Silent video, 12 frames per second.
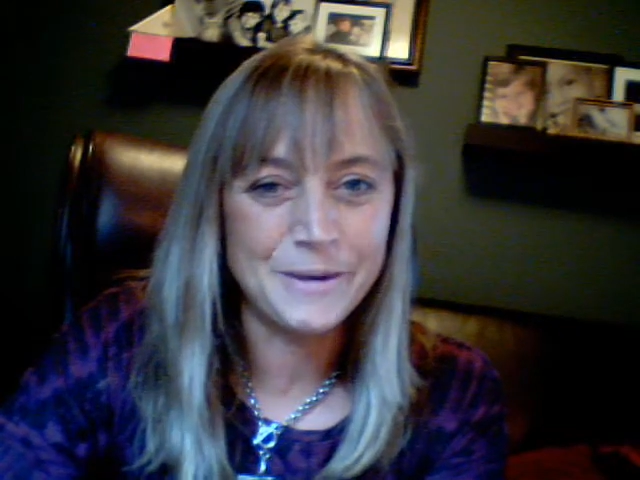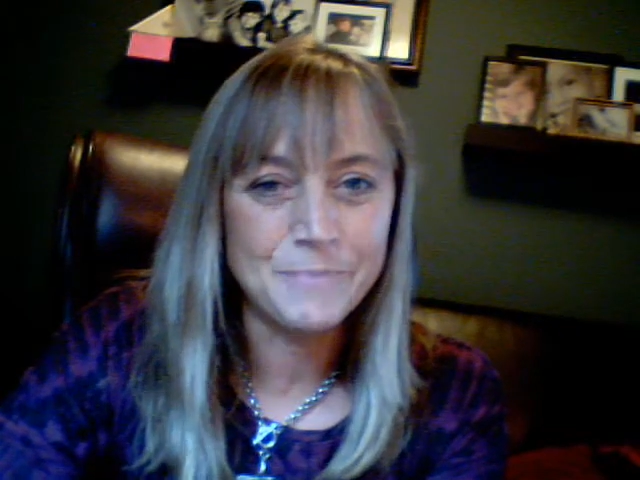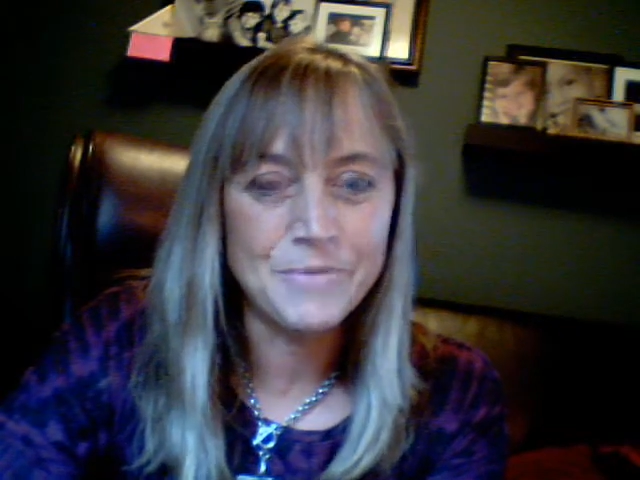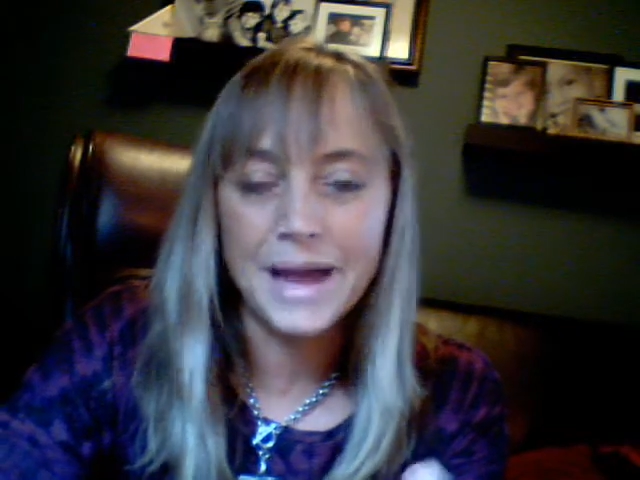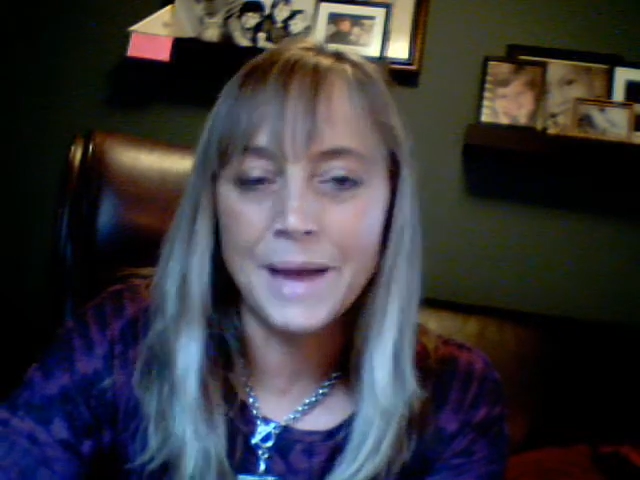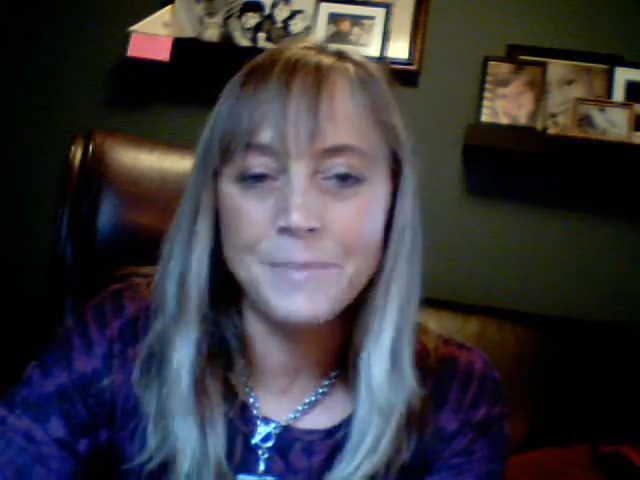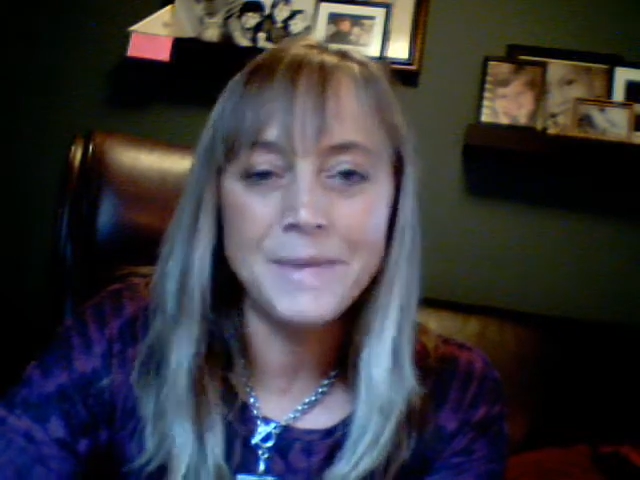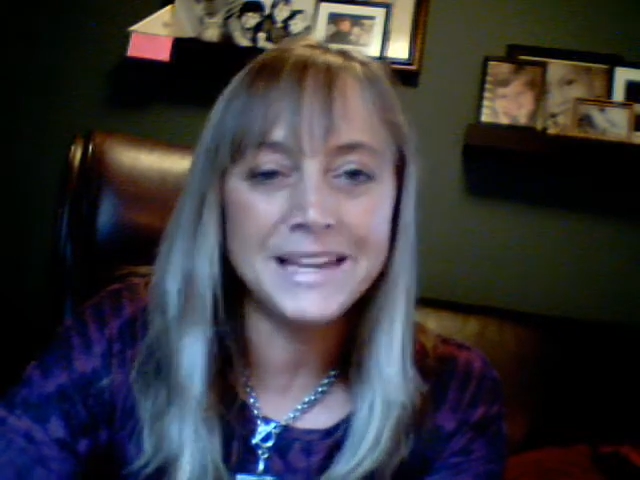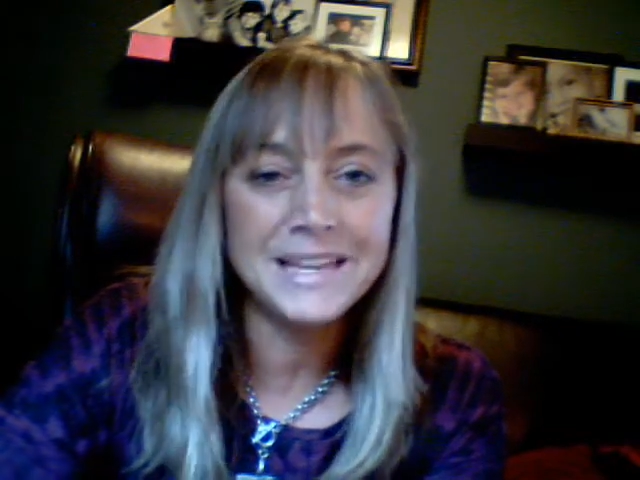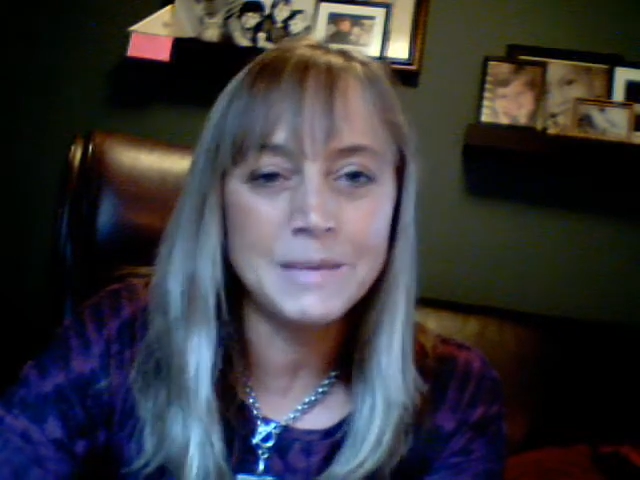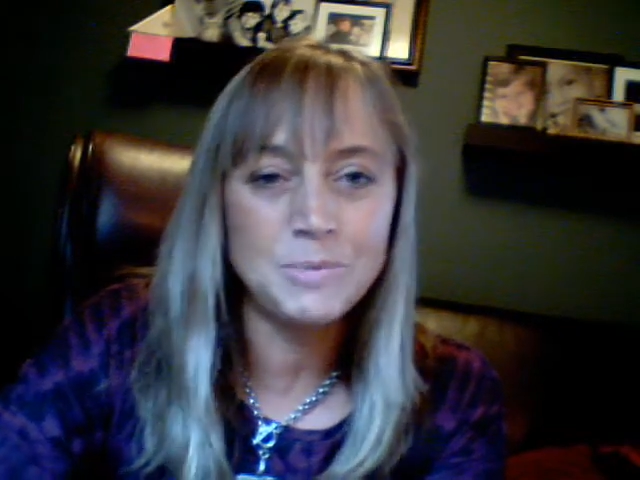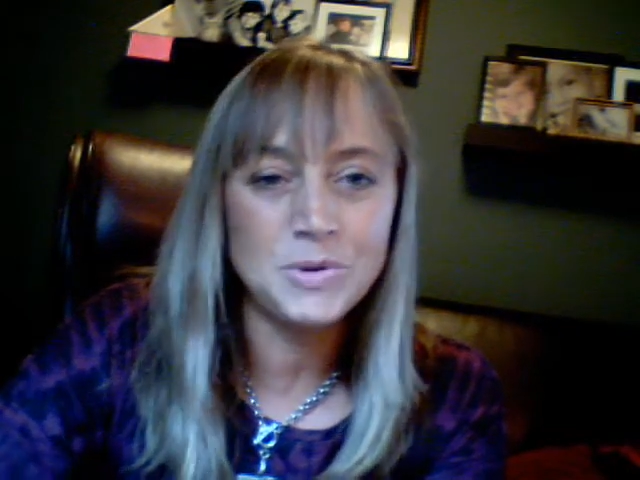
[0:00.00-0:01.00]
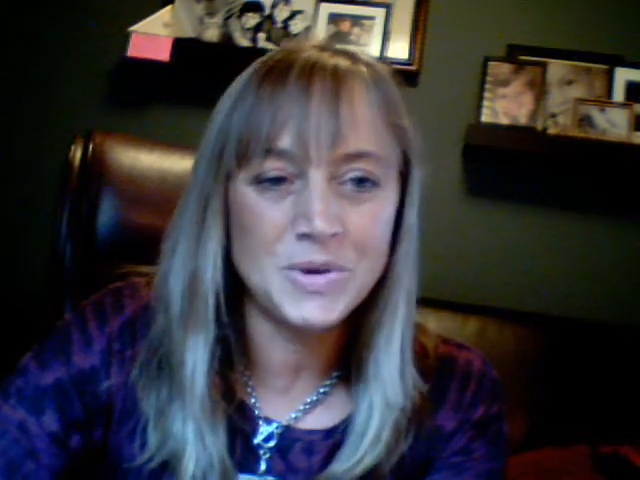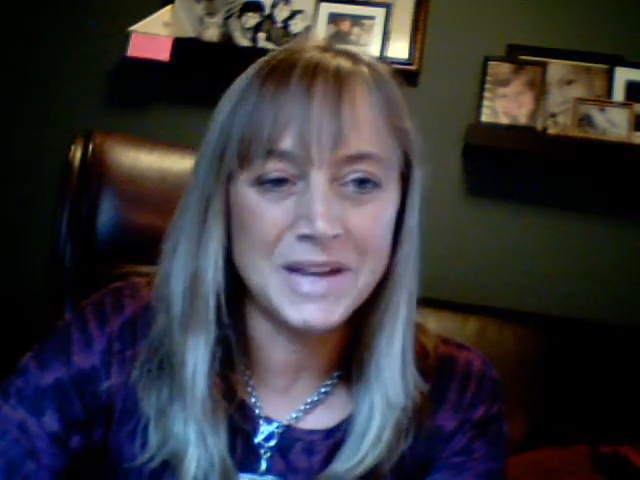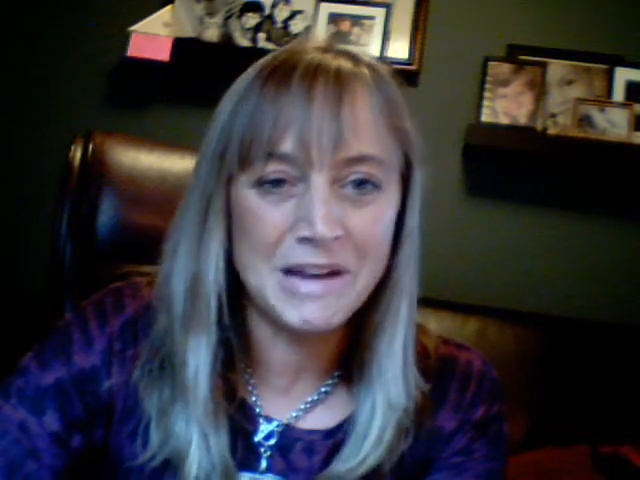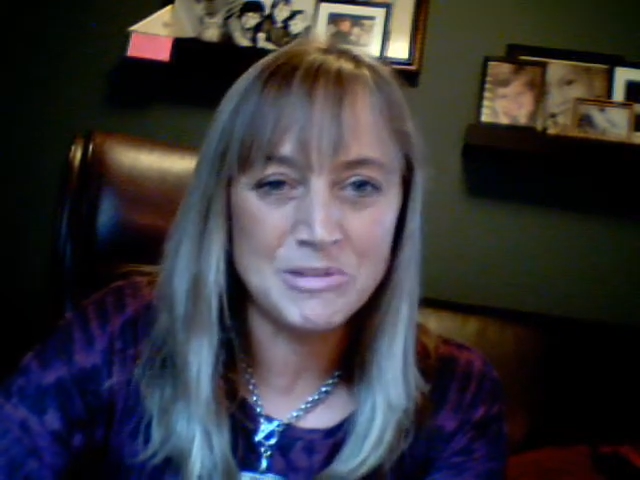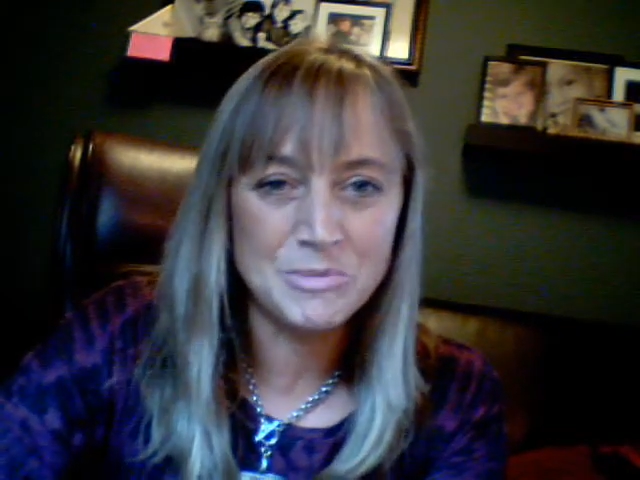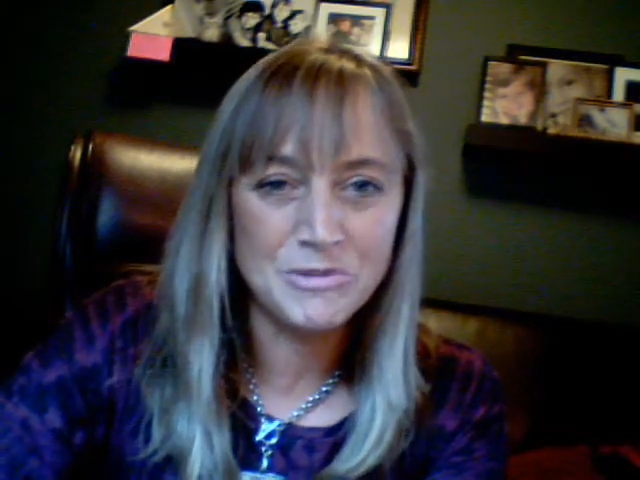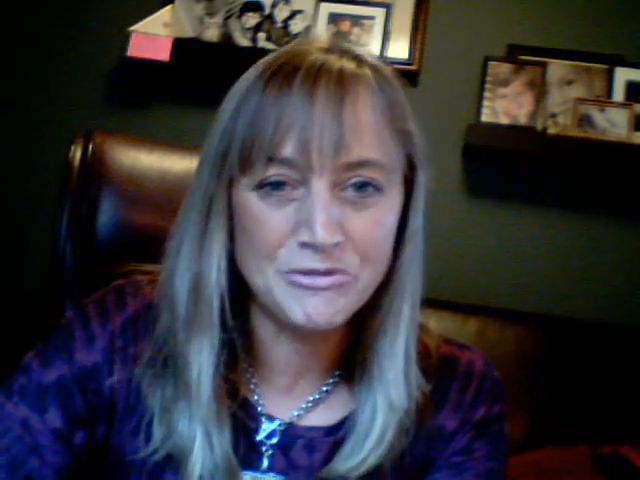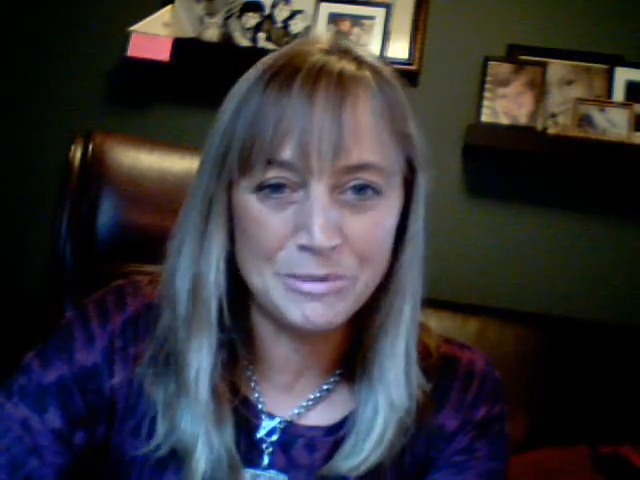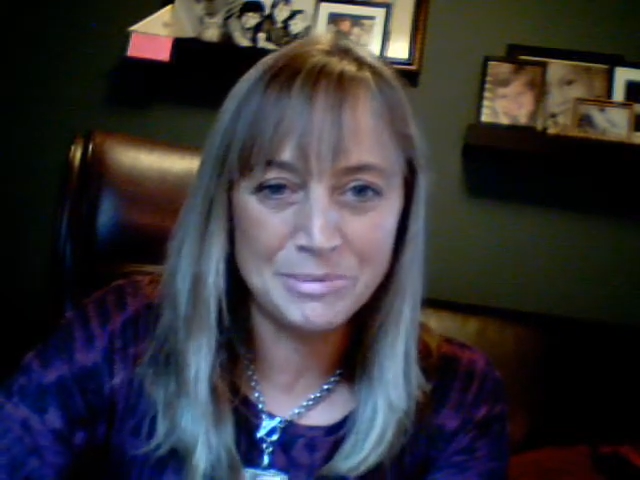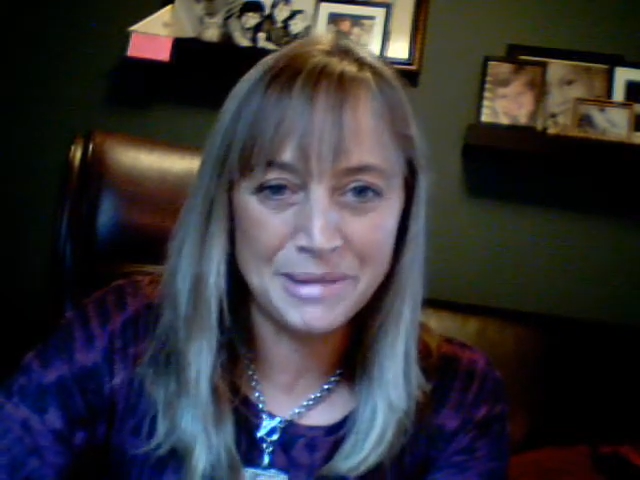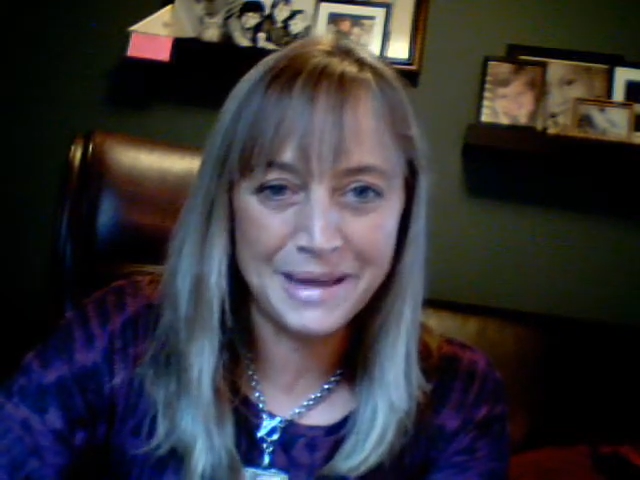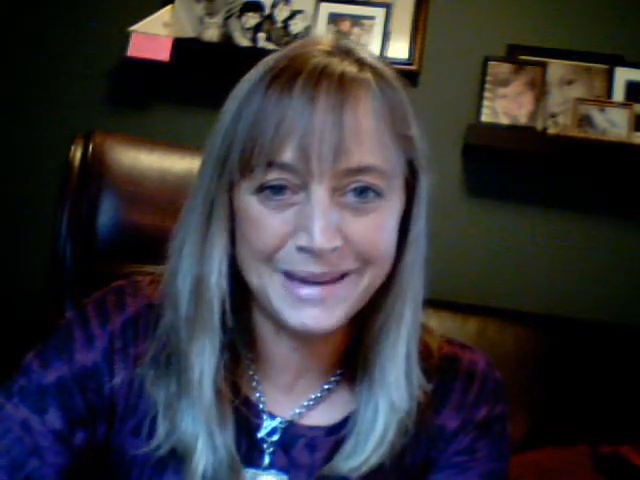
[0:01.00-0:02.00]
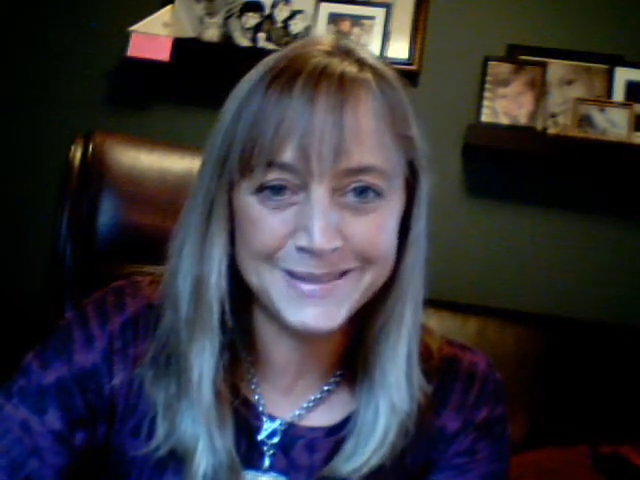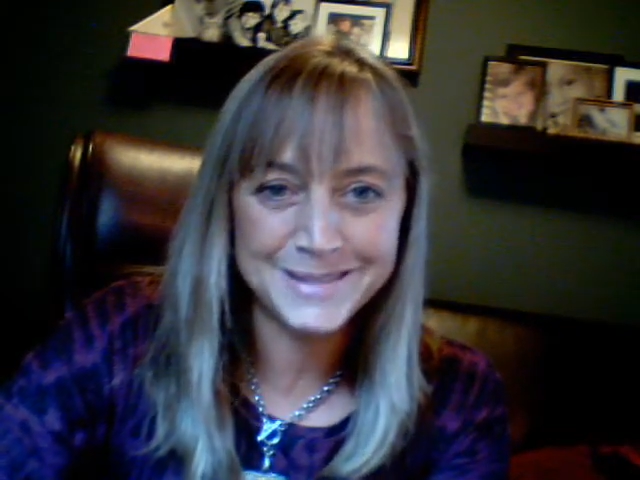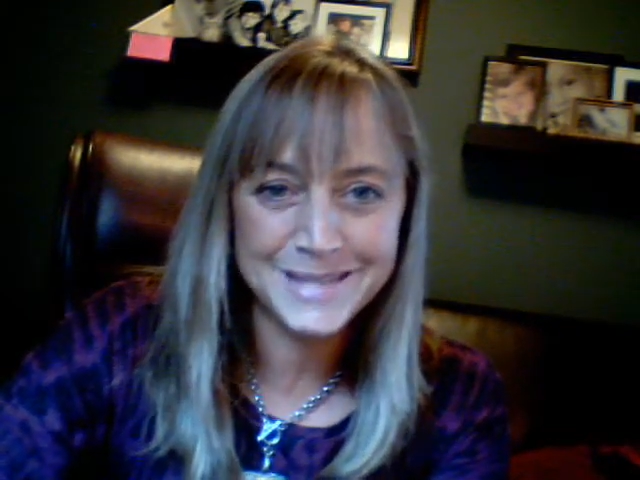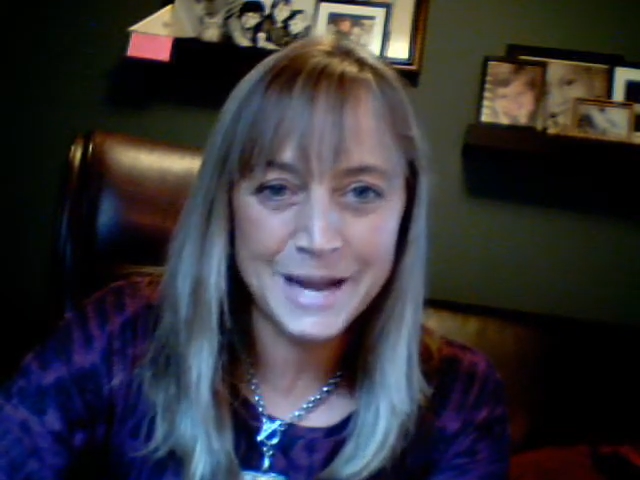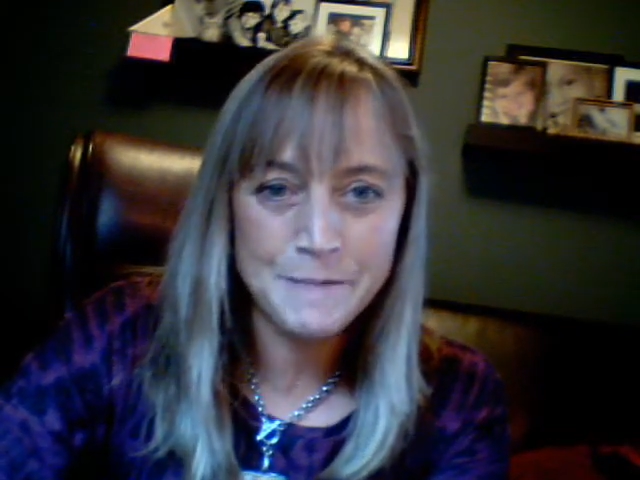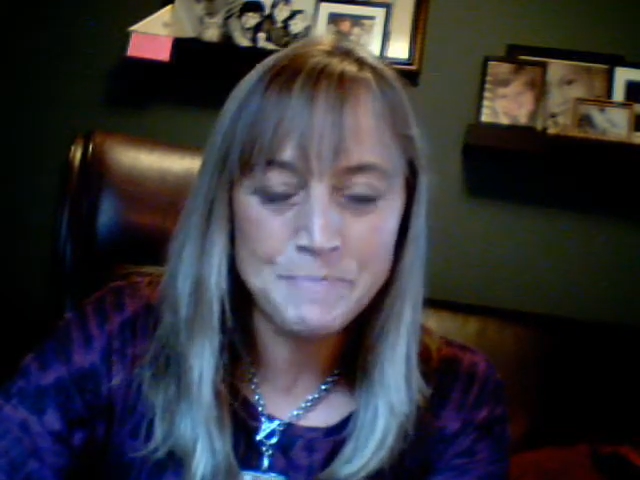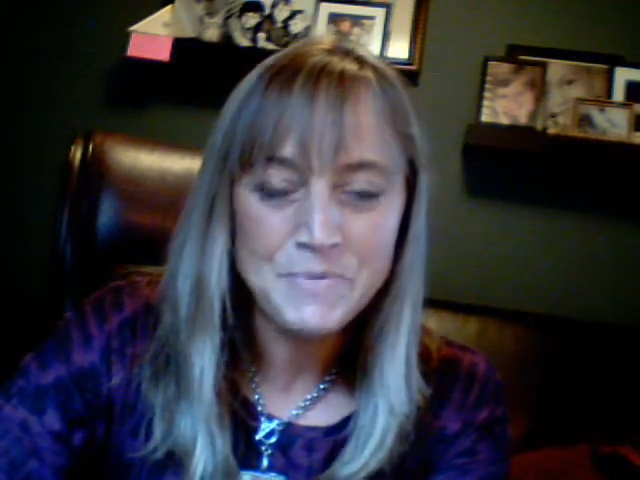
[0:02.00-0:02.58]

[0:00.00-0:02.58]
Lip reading: I'm not keeping you accountable for applying this time,